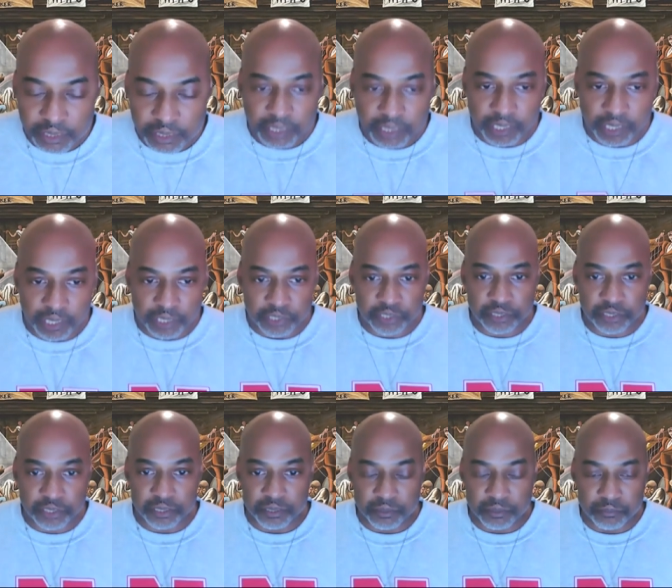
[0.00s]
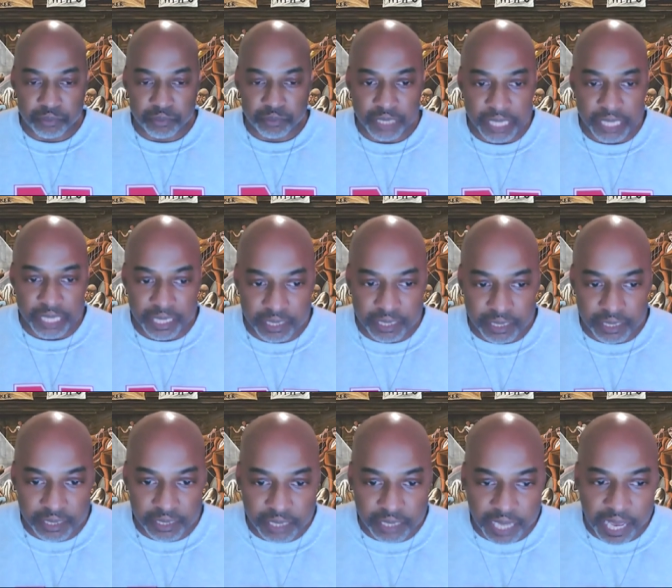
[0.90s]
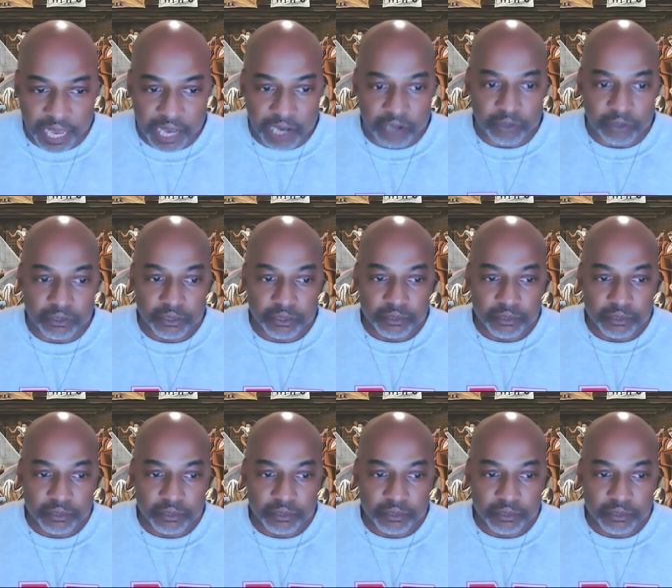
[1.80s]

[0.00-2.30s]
us politically now